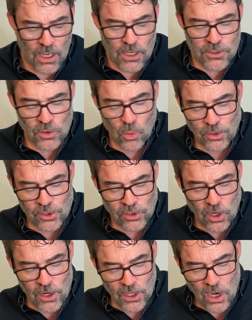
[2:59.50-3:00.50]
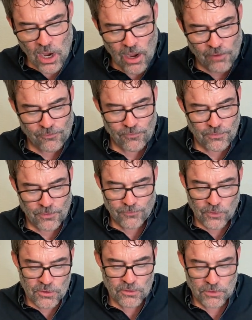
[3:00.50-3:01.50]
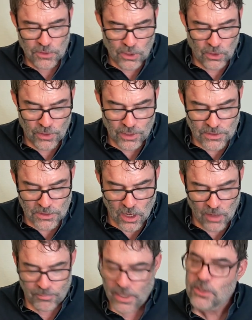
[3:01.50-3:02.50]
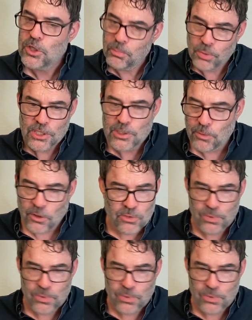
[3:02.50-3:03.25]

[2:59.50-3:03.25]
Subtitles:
So we're starting off, the first unit is on basic principles.